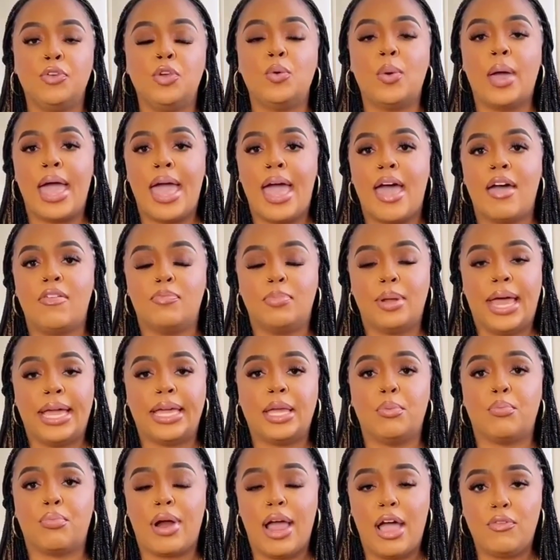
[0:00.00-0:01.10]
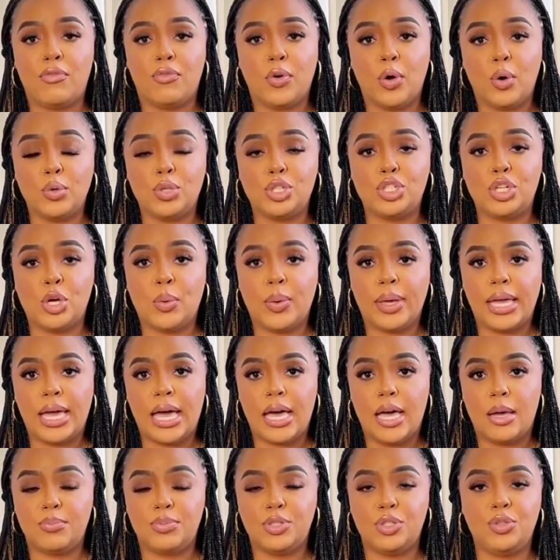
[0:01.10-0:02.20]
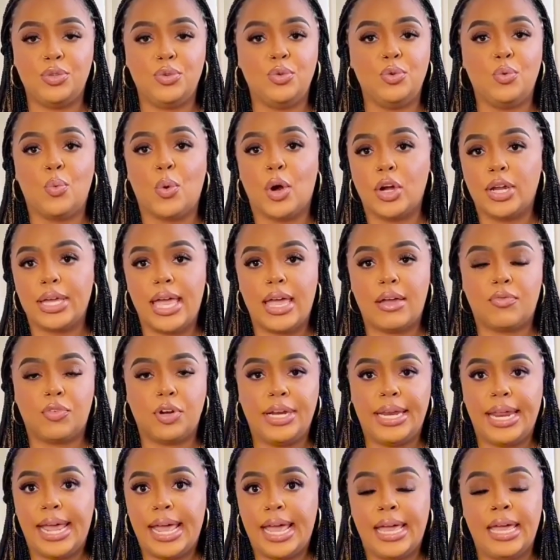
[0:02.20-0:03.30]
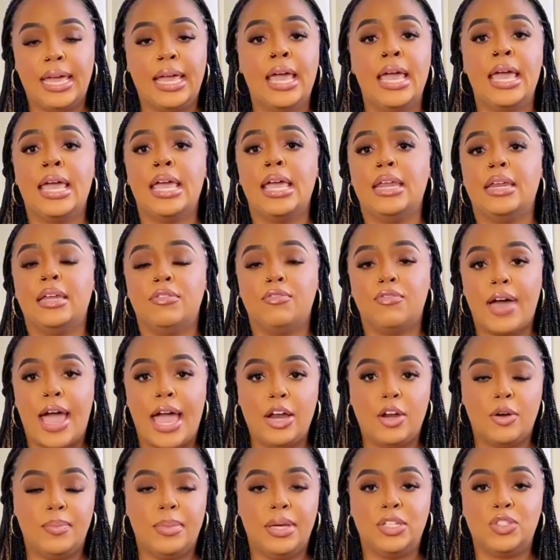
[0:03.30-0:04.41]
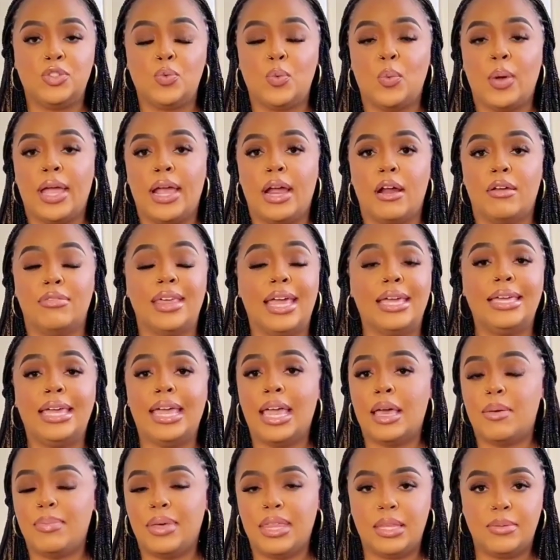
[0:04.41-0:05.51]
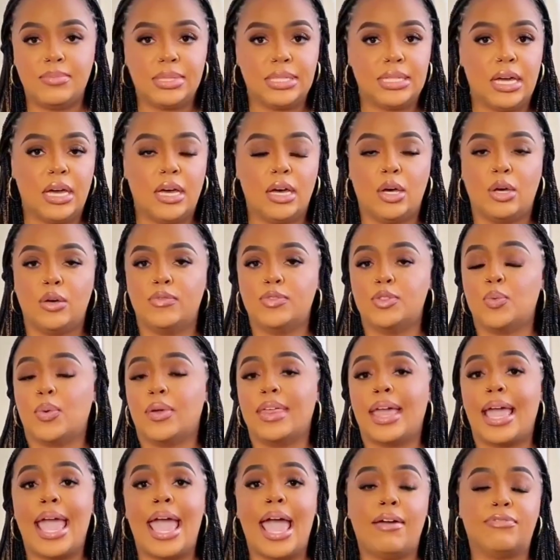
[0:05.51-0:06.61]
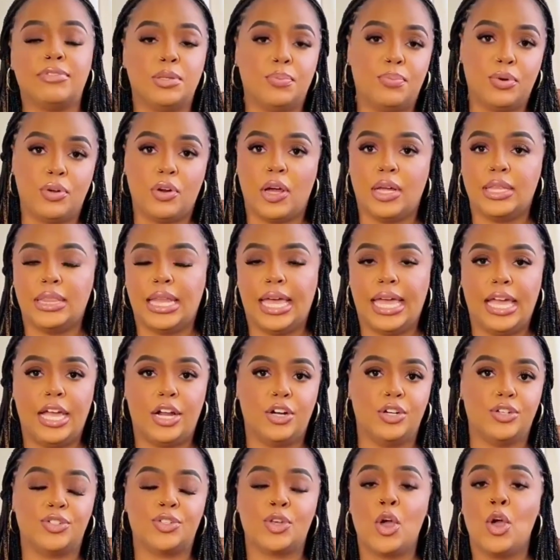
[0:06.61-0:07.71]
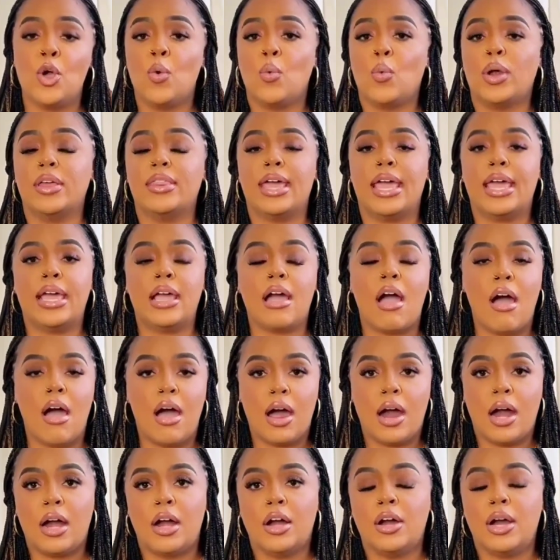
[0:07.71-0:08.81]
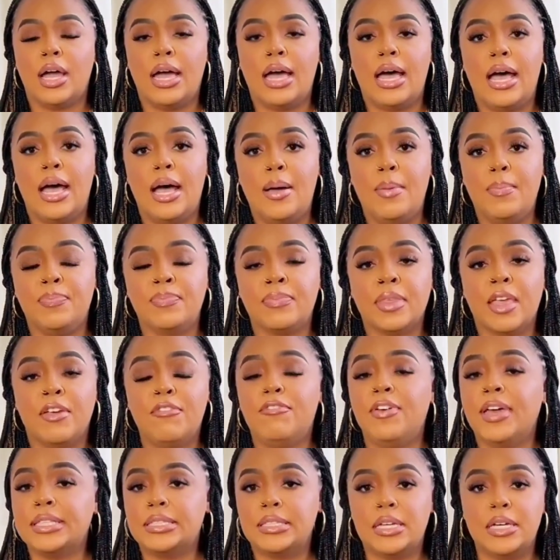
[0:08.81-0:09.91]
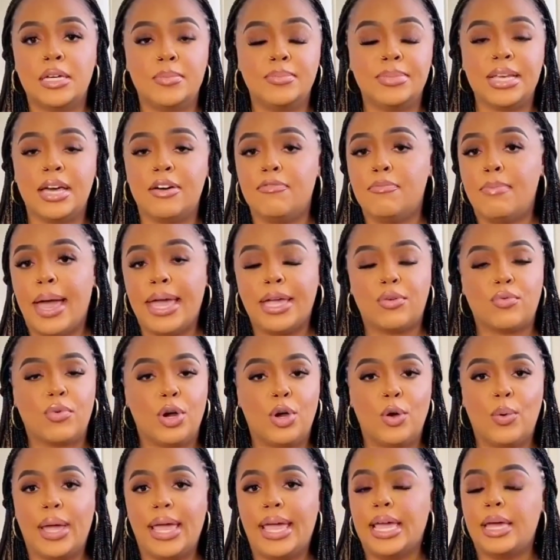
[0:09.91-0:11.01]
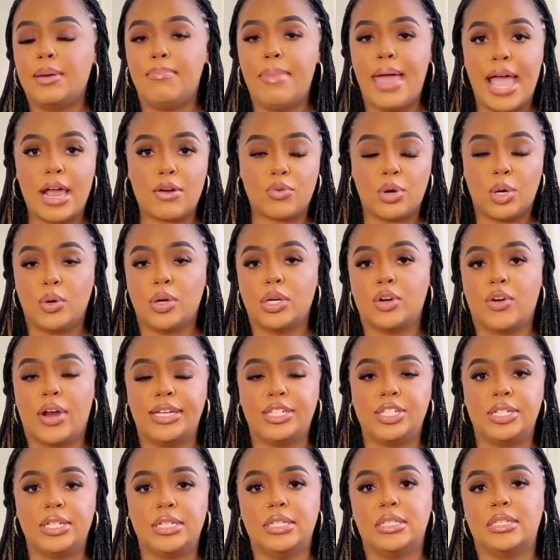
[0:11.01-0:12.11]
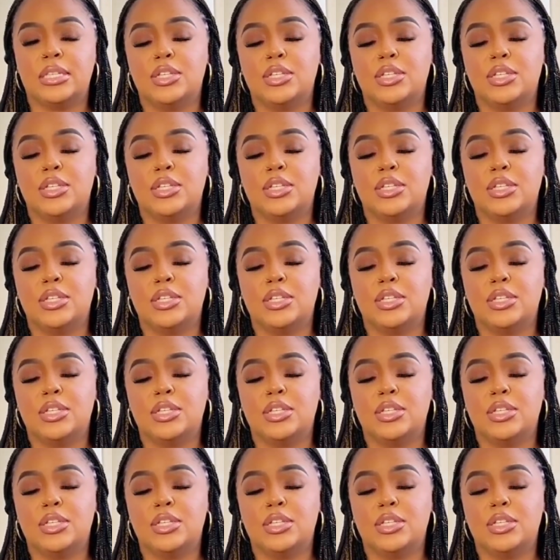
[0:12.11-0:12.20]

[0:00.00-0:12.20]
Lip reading: But she didn't give in. And when the videos and scandals exploded across the internet in late 2024, when Baltasar's secret was no longer a whisper but a scream, Mira's choice became clear to the world.